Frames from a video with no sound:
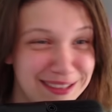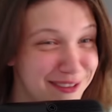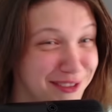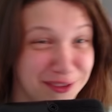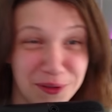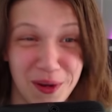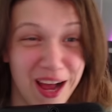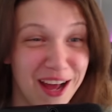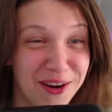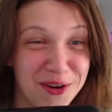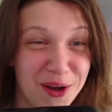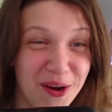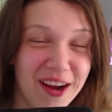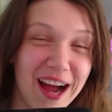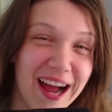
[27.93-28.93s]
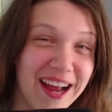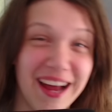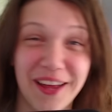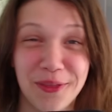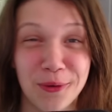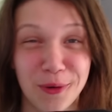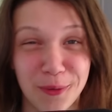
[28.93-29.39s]
Look, I don't know. I,
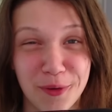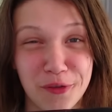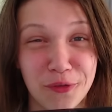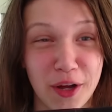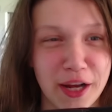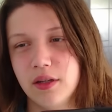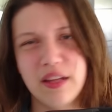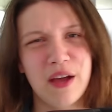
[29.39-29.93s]
I thought it was funny.